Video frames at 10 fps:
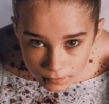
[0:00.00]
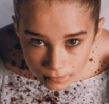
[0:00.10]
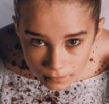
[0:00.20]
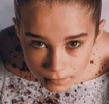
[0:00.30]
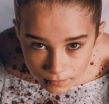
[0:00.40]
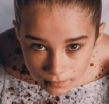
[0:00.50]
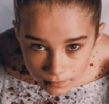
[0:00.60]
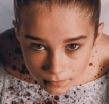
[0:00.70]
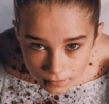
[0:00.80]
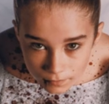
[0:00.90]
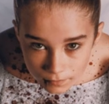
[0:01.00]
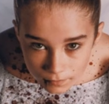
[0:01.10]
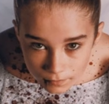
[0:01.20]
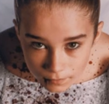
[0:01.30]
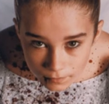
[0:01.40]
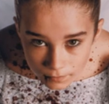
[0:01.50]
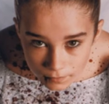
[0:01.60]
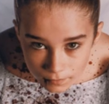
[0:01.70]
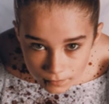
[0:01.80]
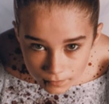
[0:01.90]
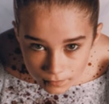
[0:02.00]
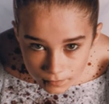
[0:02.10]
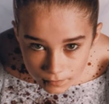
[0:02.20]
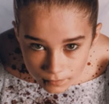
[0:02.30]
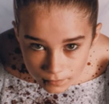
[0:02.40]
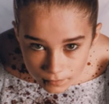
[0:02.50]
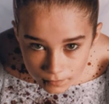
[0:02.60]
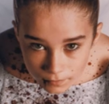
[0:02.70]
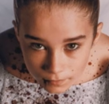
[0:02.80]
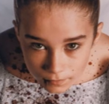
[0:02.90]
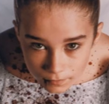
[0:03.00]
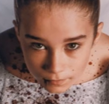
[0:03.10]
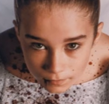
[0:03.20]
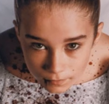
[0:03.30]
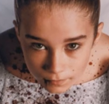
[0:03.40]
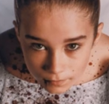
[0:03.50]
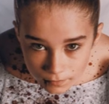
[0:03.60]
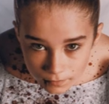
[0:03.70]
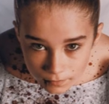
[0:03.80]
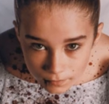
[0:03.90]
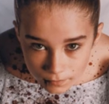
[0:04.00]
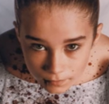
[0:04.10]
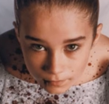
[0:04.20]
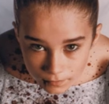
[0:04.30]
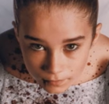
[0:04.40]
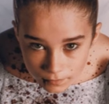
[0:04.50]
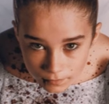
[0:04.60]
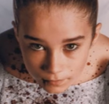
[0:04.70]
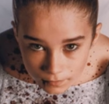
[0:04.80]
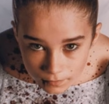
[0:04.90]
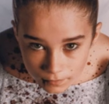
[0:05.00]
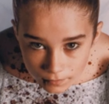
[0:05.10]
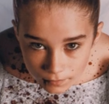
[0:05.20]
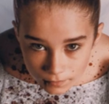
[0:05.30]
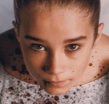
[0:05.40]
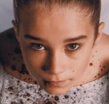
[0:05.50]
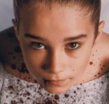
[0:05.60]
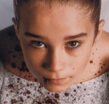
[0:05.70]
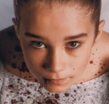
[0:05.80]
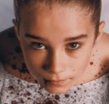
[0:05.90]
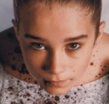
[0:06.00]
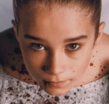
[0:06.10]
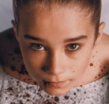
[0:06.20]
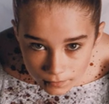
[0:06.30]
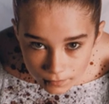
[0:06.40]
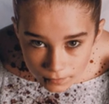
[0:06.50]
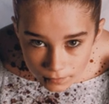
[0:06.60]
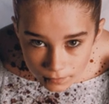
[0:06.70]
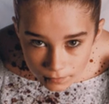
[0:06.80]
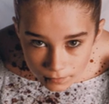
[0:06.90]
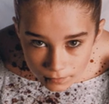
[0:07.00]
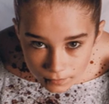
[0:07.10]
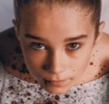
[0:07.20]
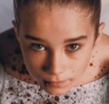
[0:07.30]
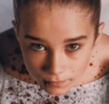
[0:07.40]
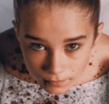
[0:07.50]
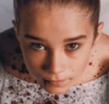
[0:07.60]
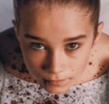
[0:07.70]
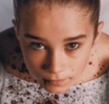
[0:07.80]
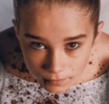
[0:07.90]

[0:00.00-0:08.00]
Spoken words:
No words are spoken by the person on screen.